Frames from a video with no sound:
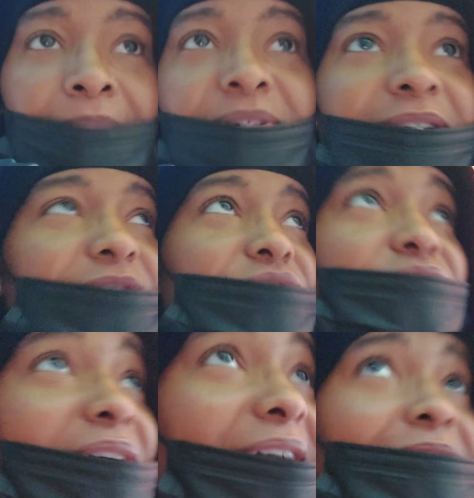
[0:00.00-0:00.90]
Because
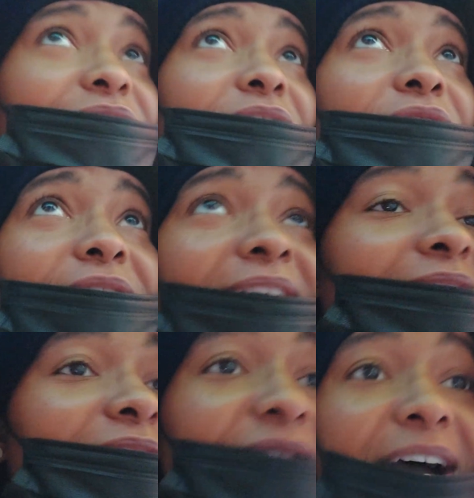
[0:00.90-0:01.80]
you damn sure
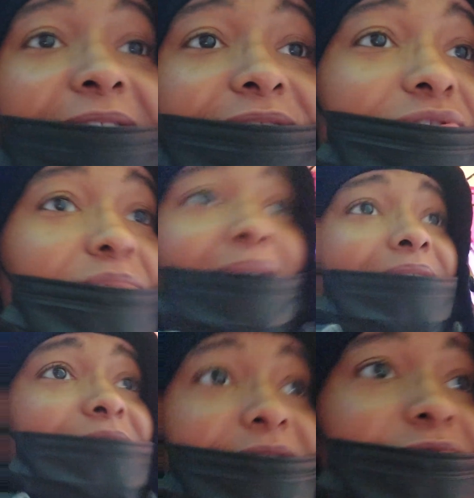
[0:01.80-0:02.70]
can't give out to
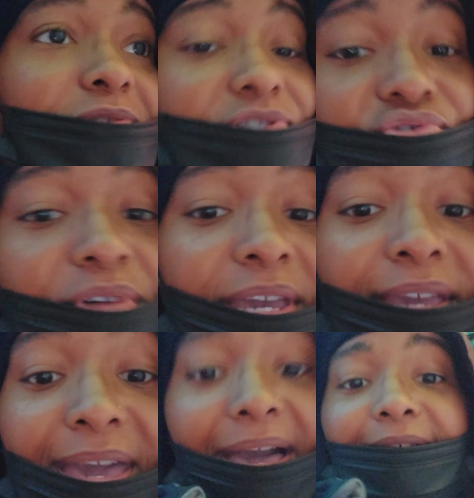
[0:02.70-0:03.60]
nobody else what you
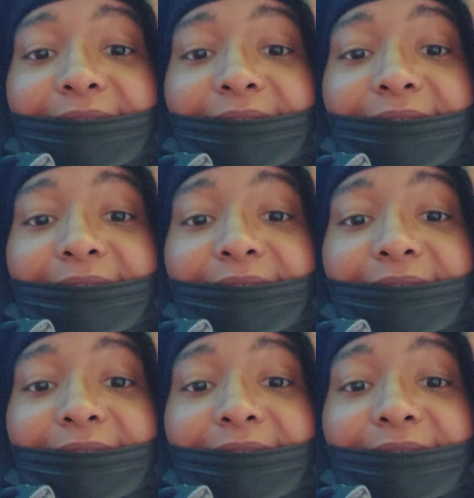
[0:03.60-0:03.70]
ain't got.